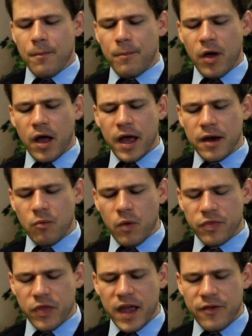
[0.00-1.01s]
But
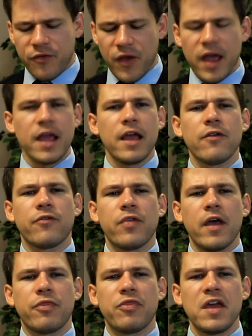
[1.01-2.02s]
what they say is
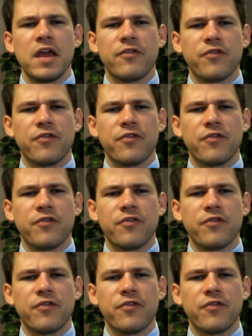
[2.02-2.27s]
that the